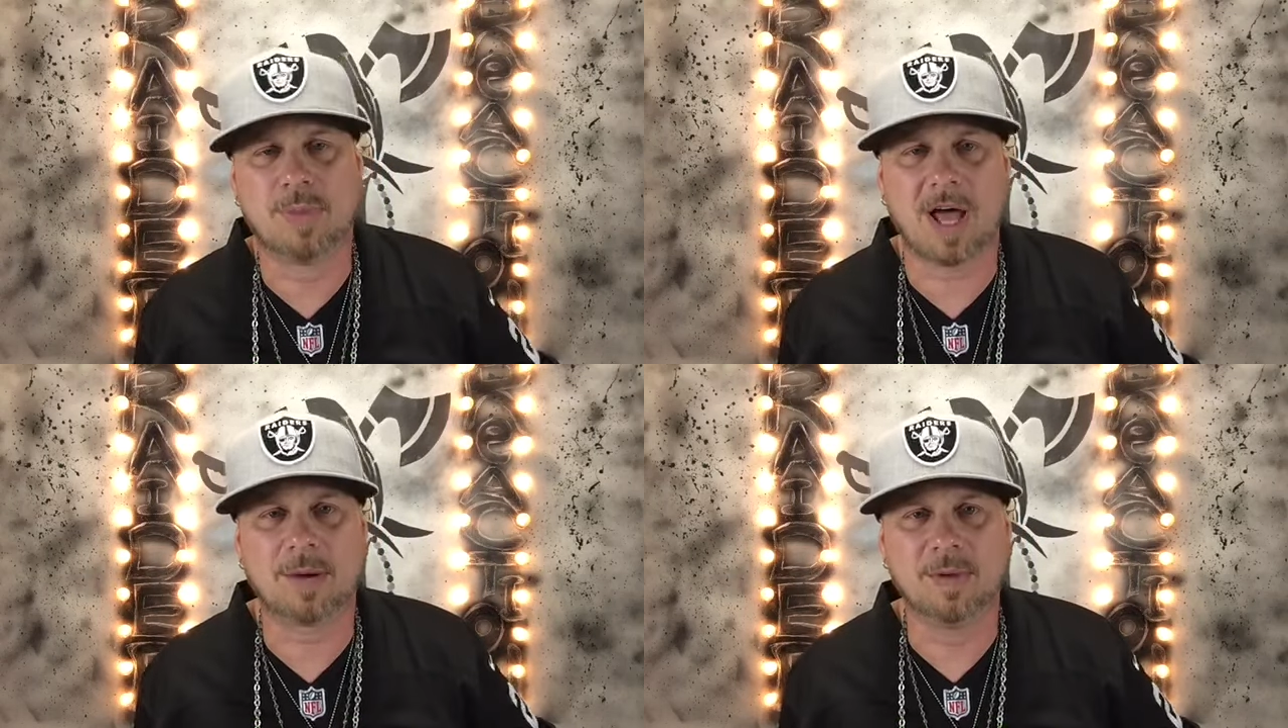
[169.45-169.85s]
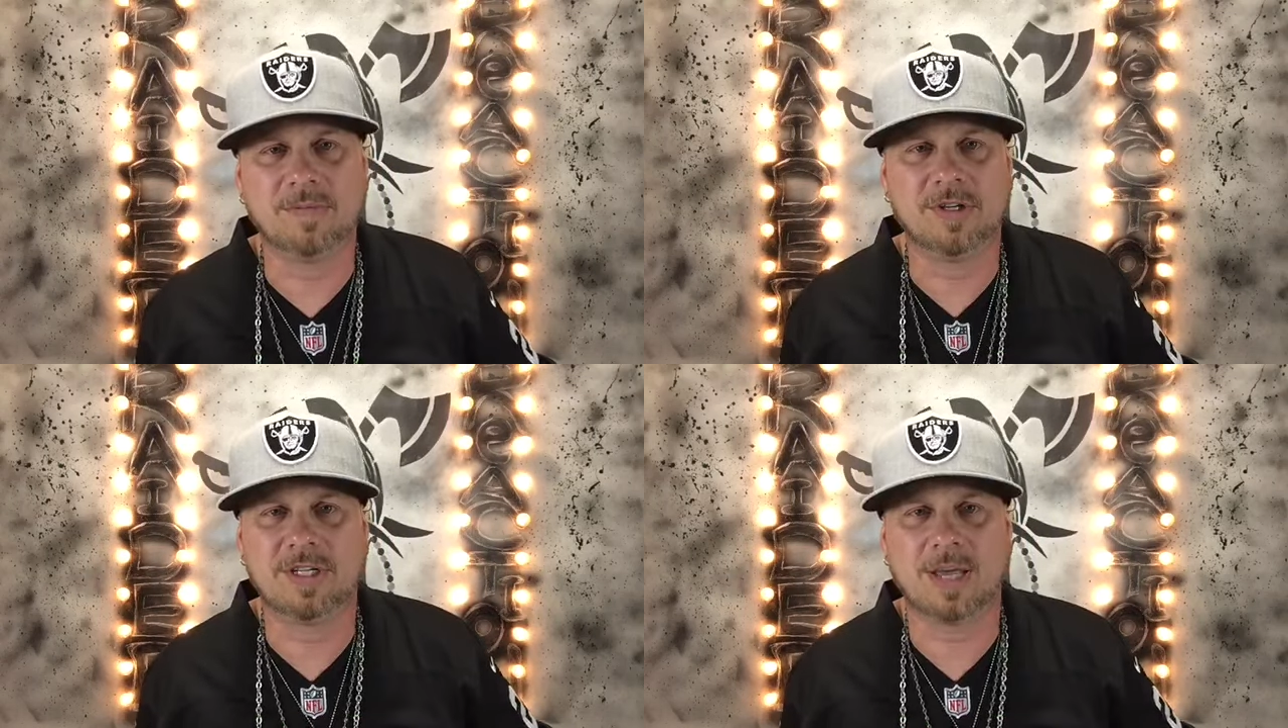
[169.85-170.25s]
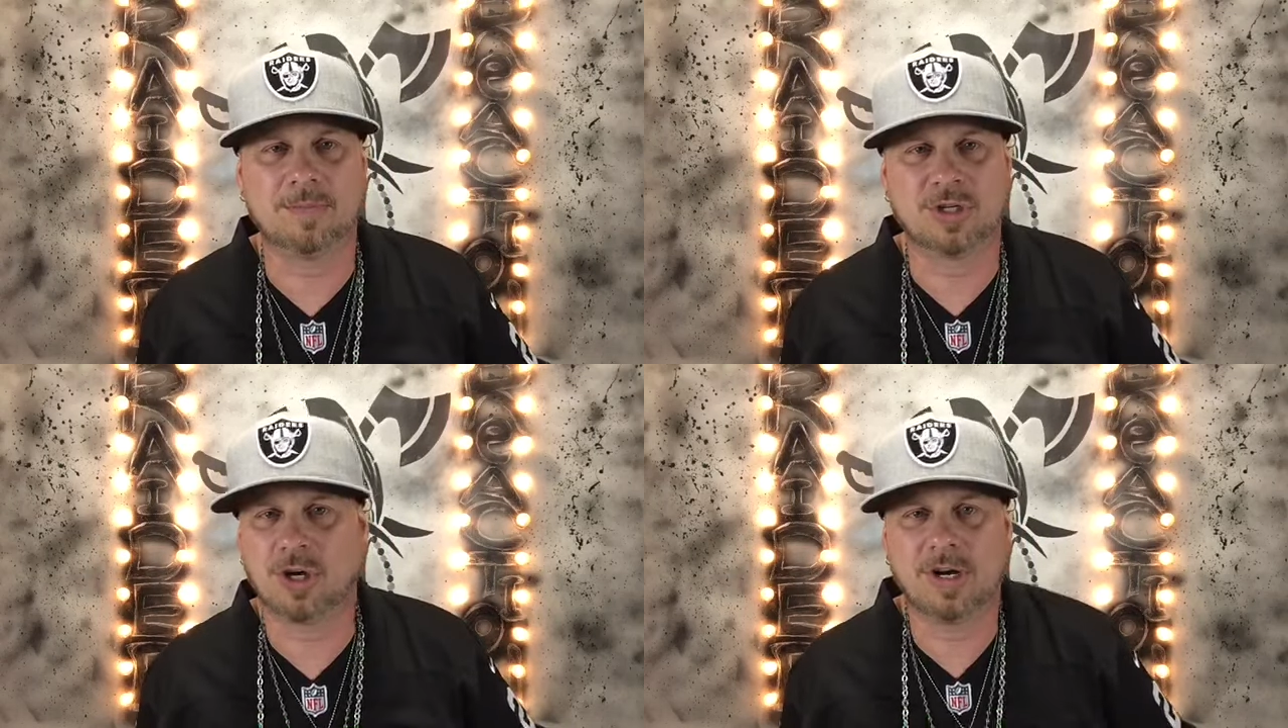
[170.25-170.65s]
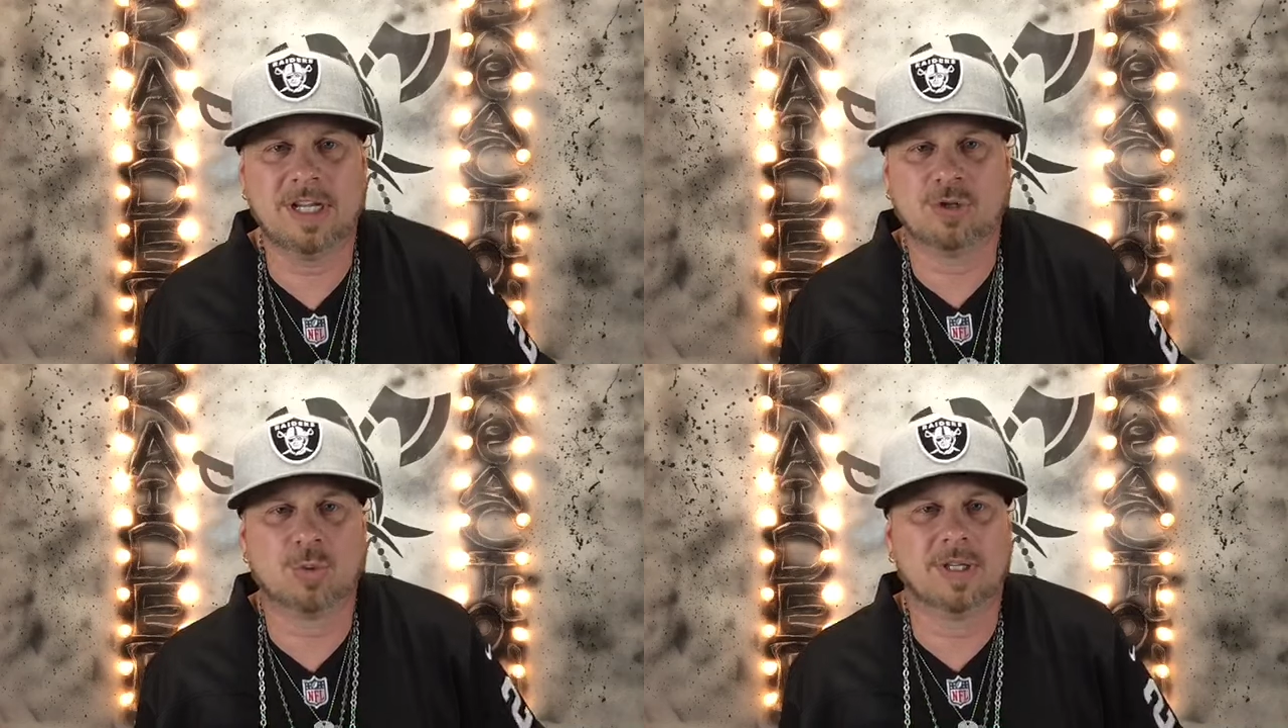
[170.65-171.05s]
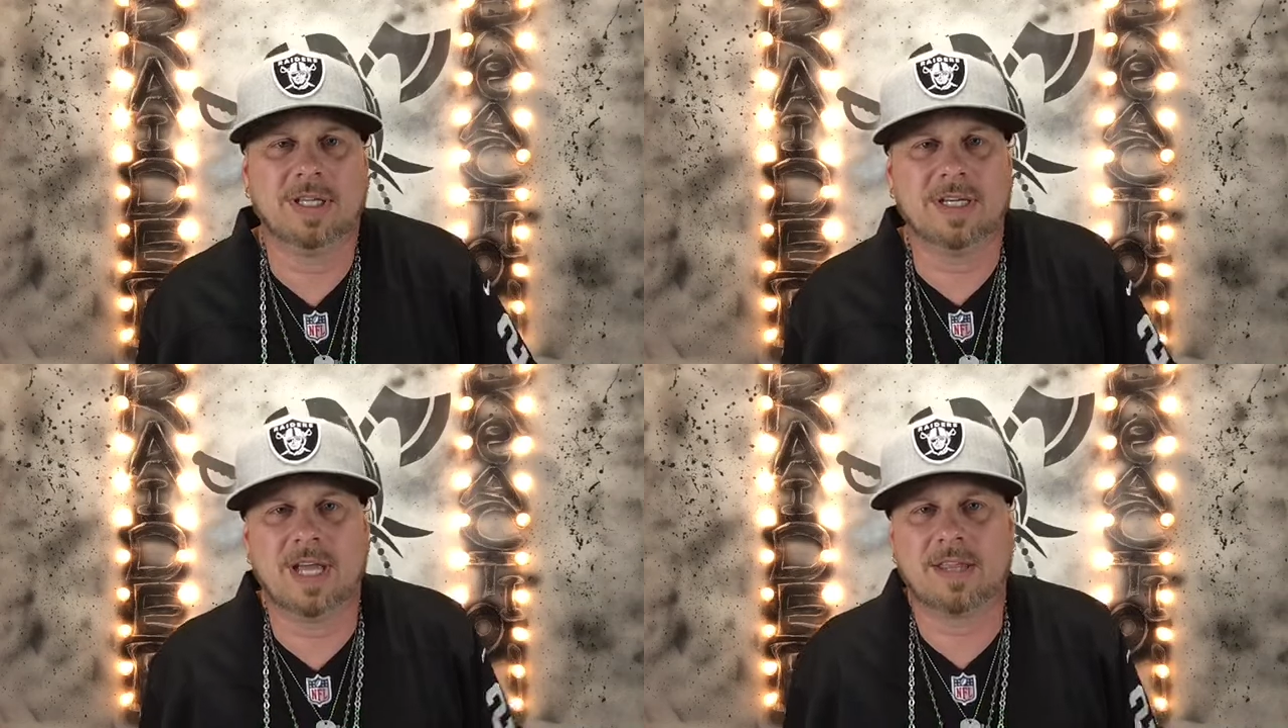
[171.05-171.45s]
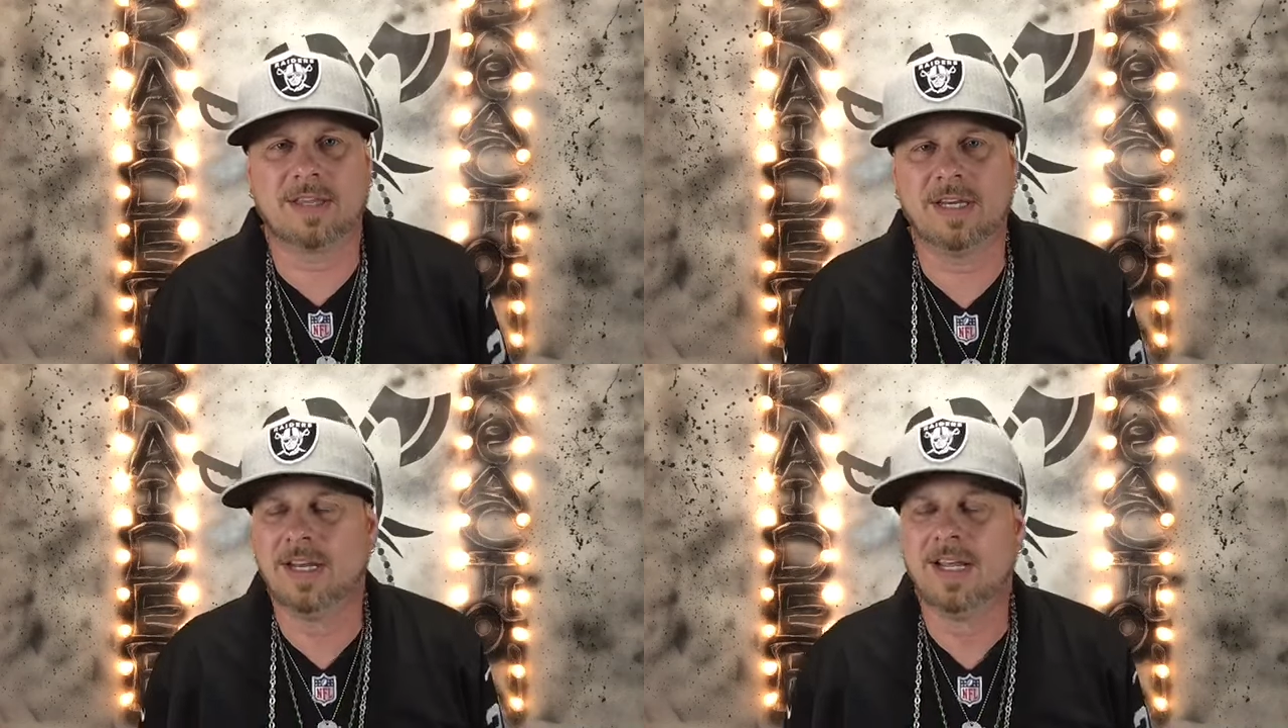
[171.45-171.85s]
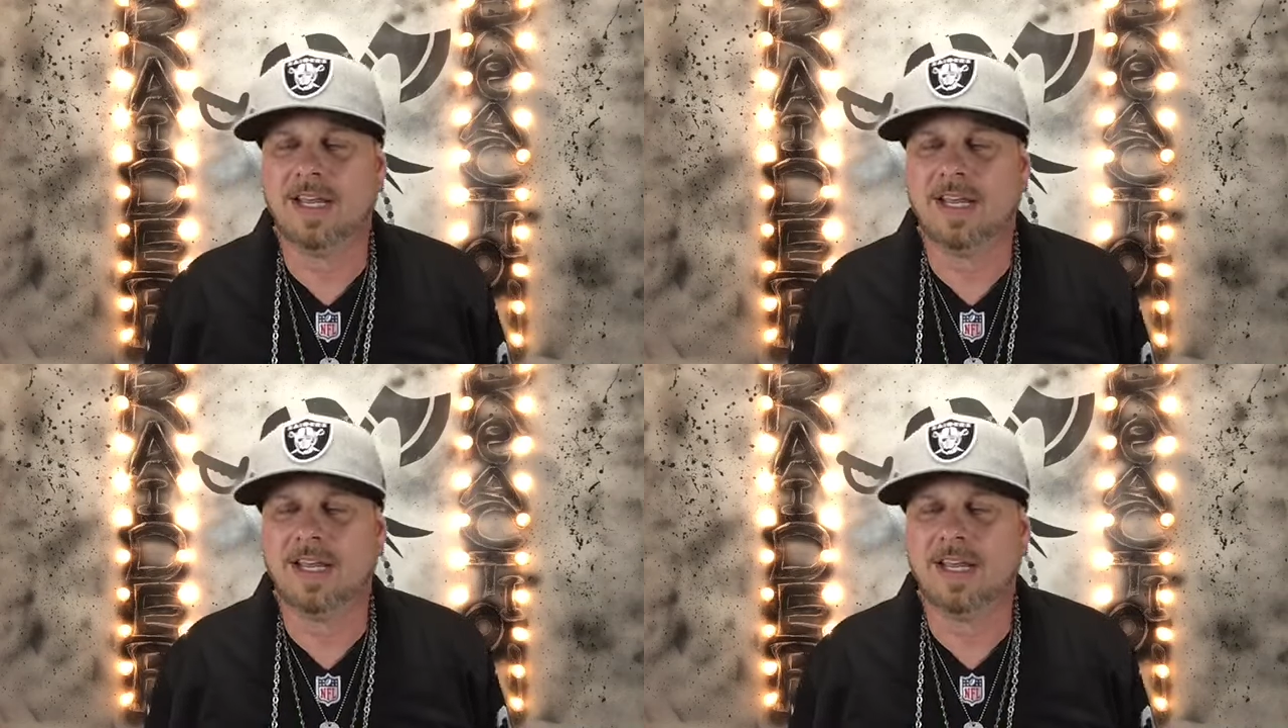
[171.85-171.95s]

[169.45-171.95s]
bottom of your depth chart. He's really nothing.